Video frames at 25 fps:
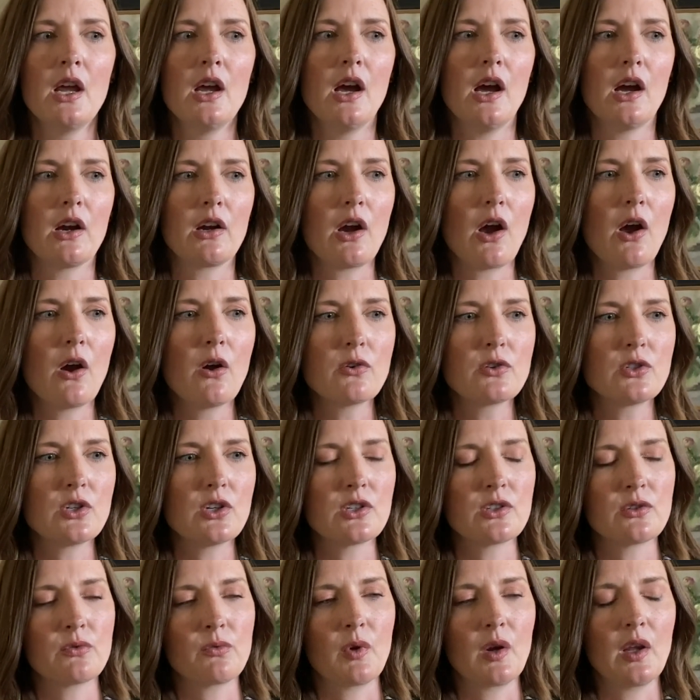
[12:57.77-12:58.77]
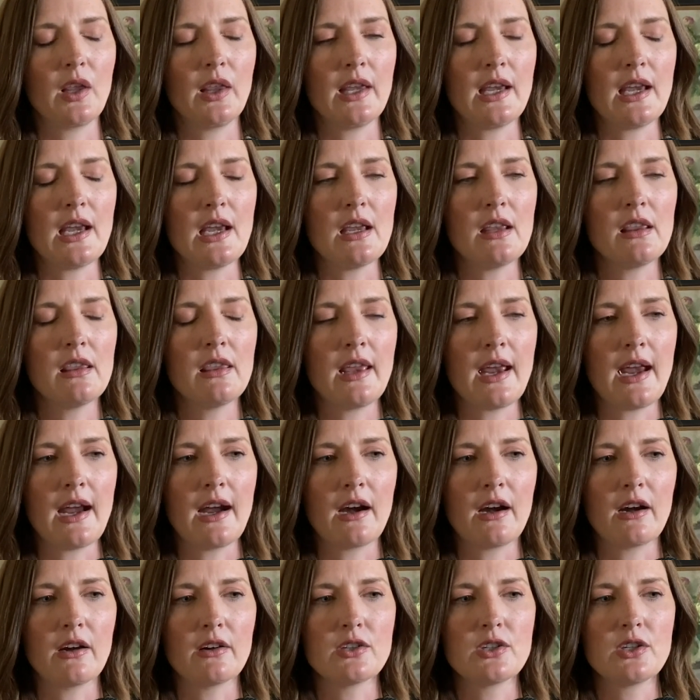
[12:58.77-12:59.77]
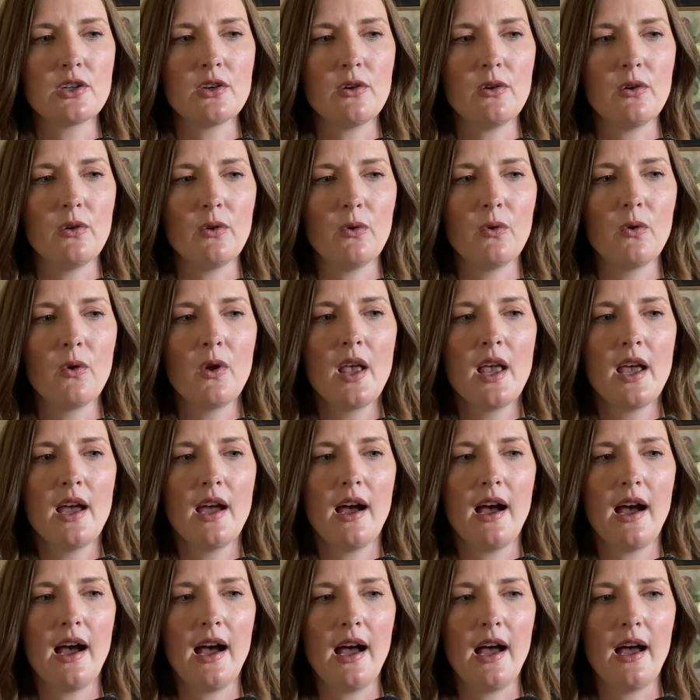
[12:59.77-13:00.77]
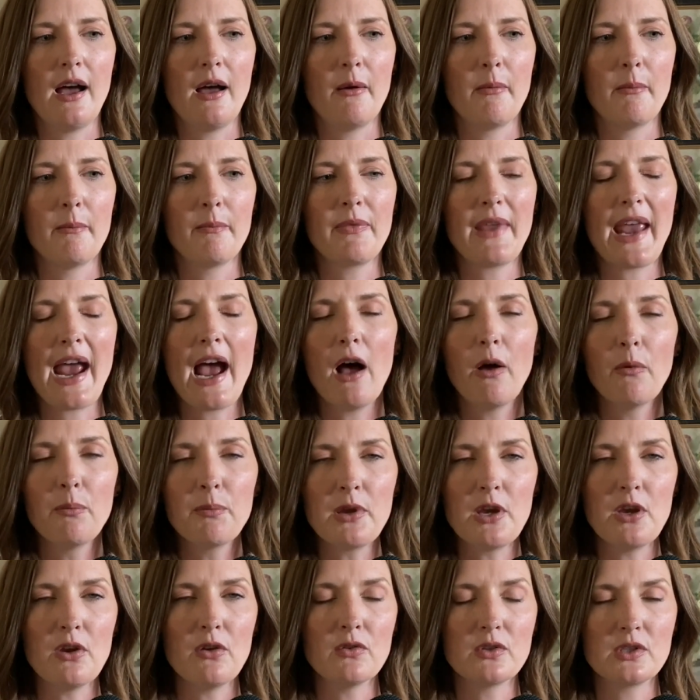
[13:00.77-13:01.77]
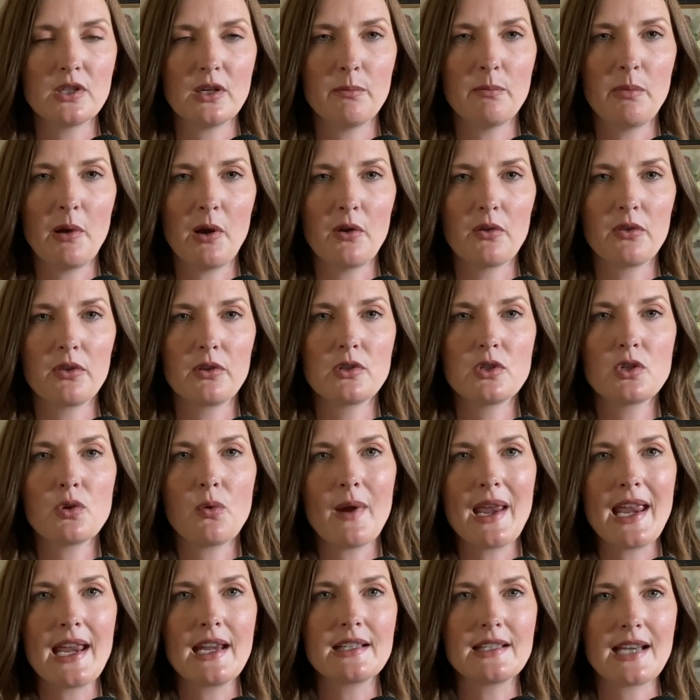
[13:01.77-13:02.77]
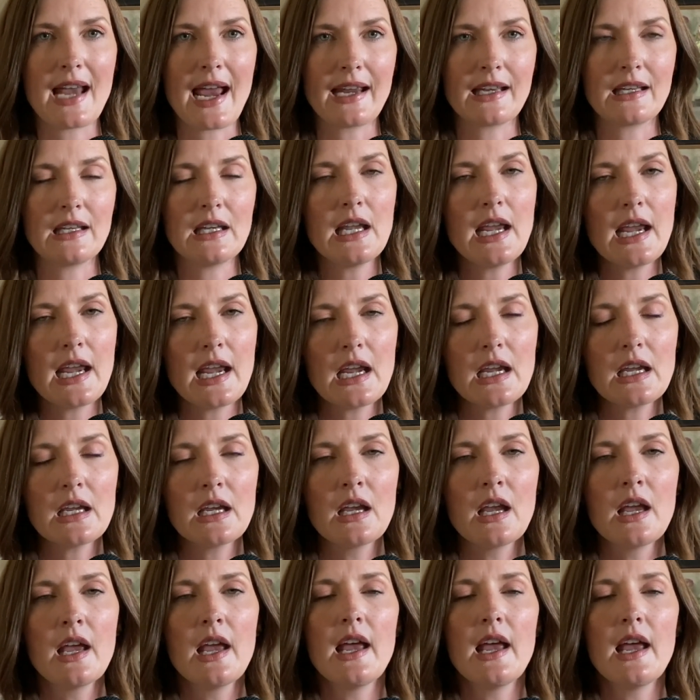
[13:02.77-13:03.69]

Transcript: A coach is really there to help you to both tweak technique,